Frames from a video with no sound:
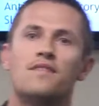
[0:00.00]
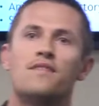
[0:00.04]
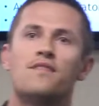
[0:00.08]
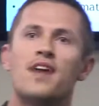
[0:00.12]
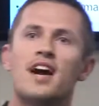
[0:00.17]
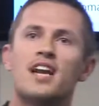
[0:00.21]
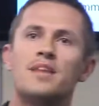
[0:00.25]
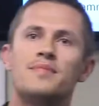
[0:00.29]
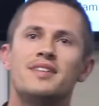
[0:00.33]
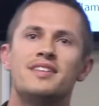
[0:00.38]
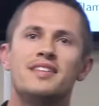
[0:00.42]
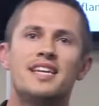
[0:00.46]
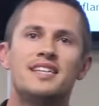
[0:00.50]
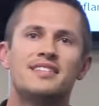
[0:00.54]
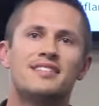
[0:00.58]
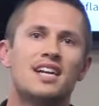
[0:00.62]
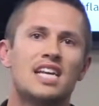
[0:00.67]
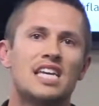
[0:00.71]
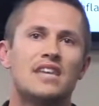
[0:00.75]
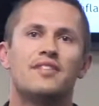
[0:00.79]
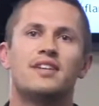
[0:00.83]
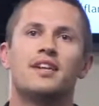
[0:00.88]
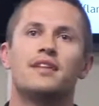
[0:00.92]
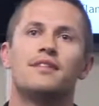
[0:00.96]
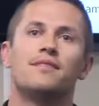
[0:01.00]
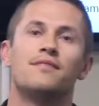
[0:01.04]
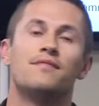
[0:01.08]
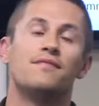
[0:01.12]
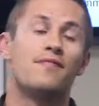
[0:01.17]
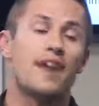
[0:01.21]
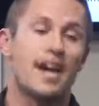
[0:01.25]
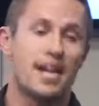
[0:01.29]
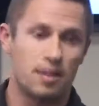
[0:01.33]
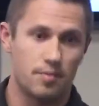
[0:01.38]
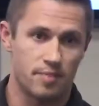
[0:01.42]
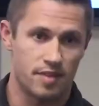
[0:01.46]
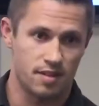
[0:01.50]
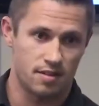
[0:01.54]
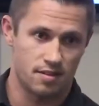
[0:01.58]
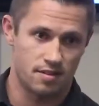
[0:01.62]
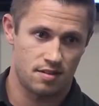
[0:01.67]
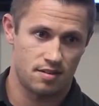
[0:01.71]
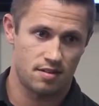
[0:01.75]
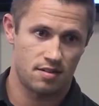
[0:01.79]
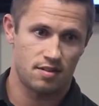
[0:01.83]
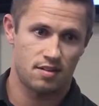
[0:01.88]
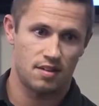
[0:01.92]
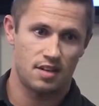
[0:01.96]
vitamin D is not even a vitamin.
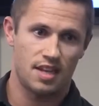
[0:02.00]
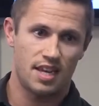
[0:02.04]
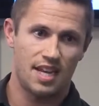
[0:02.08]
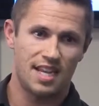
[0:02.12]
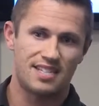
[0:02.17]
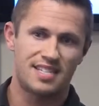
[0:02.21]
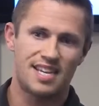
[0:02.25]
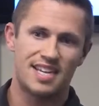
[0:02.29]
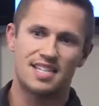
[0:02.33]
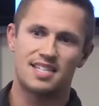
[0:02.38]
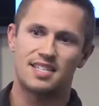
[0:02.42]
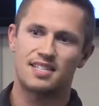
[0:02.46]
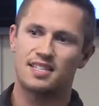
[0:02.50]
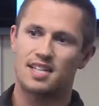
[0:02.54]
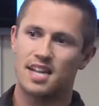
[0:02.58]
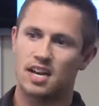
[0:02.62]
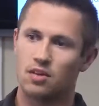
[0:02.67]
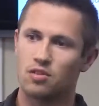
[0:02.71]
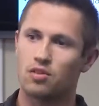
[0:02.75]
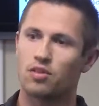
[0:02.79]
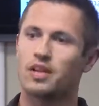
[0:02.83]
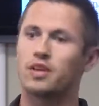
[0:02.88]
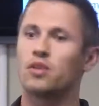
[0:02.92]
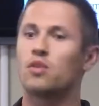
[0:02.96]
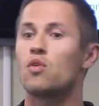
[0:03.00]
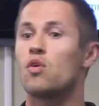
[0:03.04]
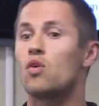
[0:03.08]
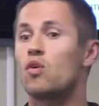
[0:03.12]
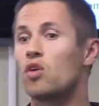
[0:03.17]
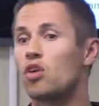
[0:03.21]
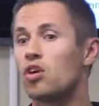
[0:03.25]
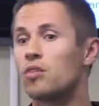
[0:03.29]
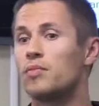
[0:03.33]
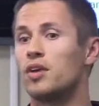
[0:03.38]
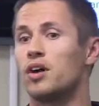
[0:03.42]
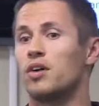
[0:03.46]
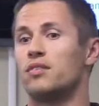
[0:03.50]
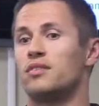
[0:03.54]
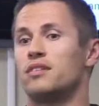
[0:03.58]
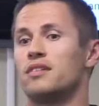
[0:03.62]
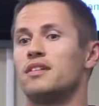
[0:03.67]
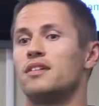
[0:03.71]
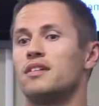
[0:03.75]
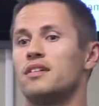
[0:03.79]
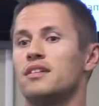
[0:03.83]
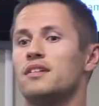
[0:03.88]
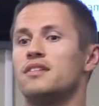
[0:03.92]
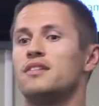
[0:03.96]
It's a steroid hormone.
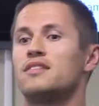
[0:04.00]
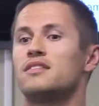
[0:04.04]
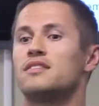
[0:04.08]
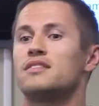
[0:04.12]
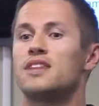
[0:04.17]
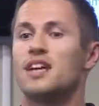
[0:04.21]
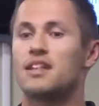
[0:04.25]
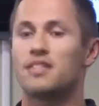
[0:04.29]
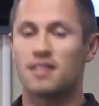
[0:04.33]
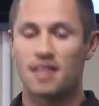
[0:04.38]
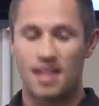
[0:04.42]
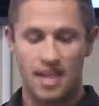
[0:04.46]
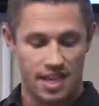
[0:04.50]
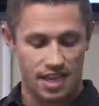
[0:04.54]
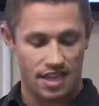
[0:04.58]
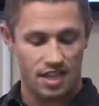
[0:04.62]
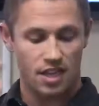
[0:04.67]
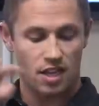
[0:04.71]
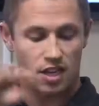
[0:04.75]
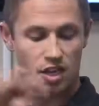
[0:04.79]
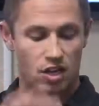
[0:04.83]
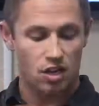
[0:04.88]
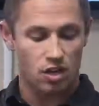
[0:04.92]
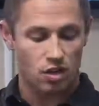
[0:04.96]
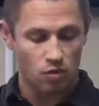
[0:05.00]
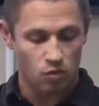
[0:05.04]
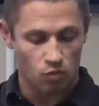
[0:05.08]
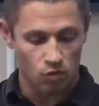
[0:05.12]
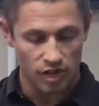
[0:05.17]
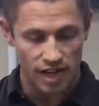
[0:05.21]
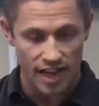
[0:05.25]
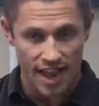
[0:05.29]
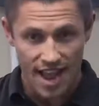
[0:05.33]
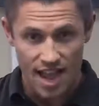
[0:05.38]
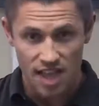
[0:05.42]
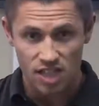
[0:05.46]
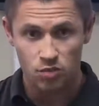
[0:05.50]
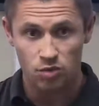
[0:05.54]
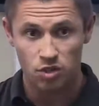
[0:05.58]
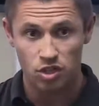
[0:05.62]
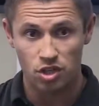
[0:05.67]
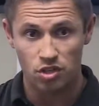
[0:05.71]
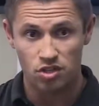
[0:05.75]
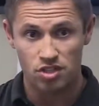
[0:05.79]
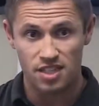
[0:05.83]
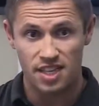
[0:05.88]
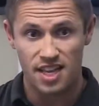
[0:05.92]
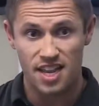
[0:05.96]
Sunlight reacts with
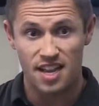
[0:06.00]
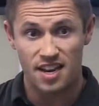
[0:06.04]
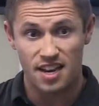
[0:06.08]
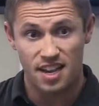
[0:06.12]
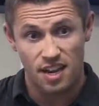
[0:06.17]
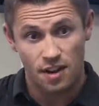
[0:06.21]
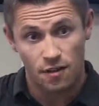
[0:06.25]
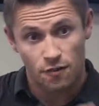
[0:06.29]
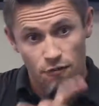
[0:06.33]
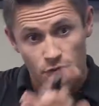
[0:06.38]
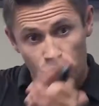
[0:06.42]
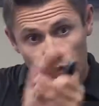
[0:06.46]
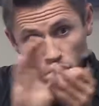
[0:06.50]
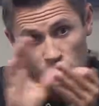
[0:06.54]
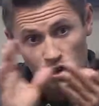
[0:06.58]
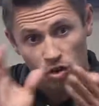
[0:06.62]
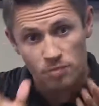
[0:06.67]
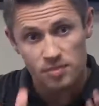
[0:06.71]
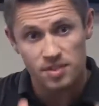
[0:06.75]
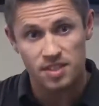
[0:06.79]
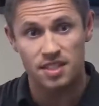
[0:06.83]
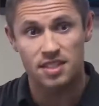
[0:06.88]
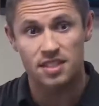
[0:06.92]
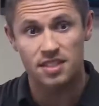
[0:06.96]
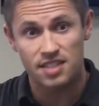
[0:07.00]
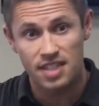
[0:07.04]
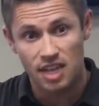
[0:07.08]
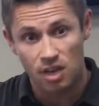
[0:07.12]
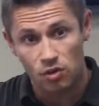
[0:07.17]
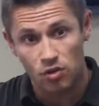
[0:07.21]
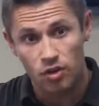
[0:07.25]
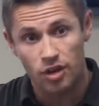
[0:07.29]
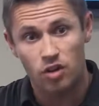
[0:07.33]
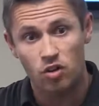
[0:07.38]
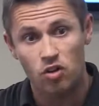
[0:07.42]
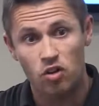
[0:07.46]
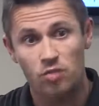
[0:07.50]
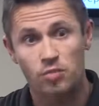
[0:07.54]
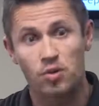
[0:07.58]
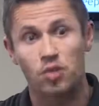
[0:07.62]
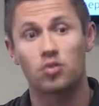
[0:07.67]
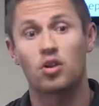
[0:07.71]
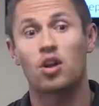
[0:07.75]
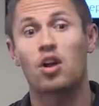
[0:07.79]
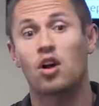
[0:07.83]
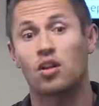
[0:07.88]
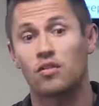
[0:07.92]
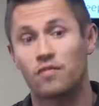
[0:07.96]
your skin and it forms this steroid
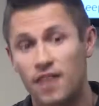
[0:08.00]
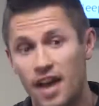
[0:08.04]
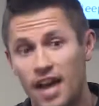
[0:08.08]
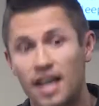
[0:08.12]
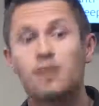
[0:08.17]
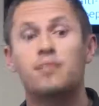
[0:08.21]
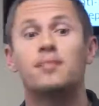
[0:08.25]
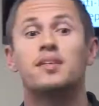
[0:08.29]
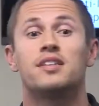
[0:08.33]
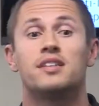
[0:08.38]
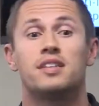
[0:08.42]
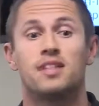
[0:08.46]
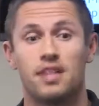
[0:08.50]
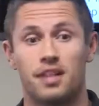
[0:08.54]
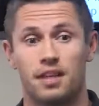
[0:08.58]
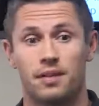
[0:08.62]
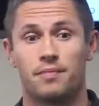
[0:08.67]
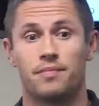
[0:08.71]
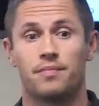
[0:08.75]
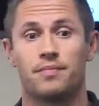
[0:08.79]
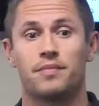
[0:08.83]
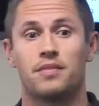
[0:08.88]
hormone called vitamin D.